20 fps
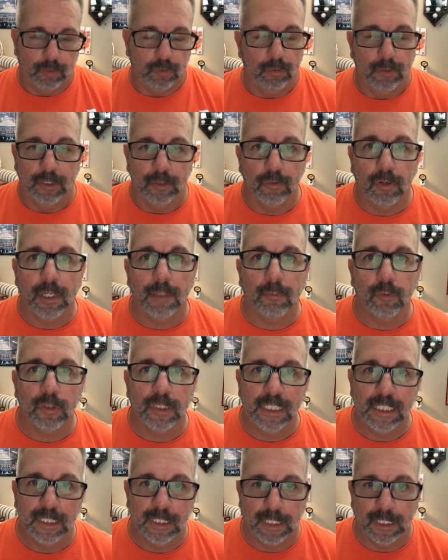Incredible
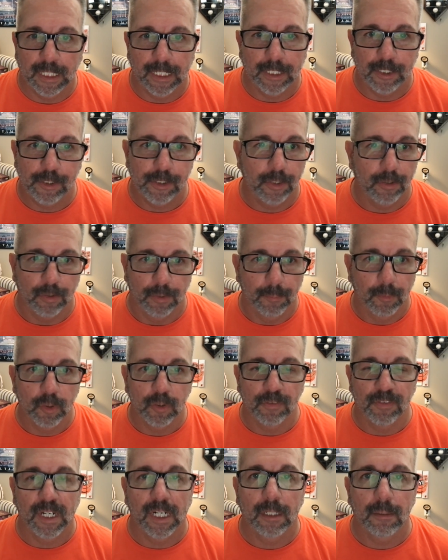season last year, the
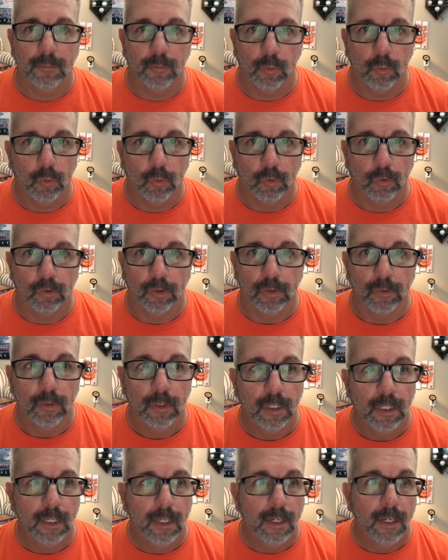most valuable Oriole.
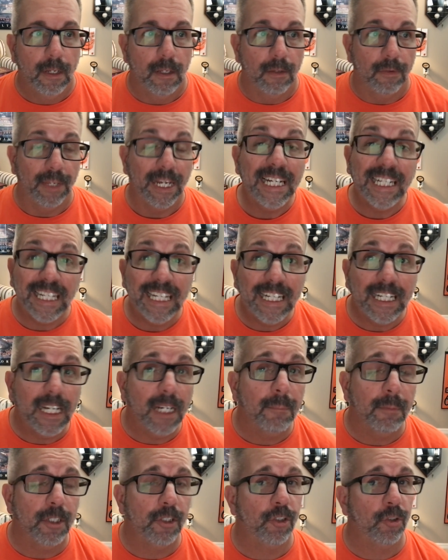They need
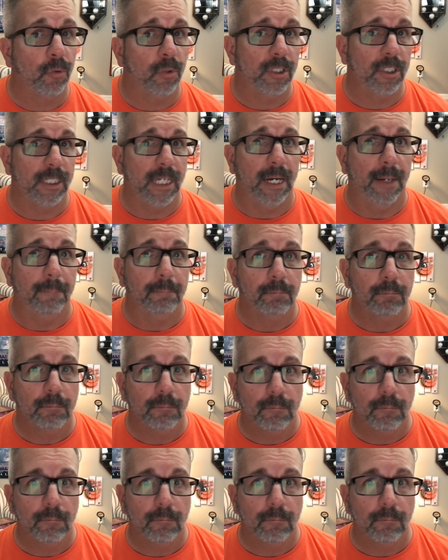him at shortstop.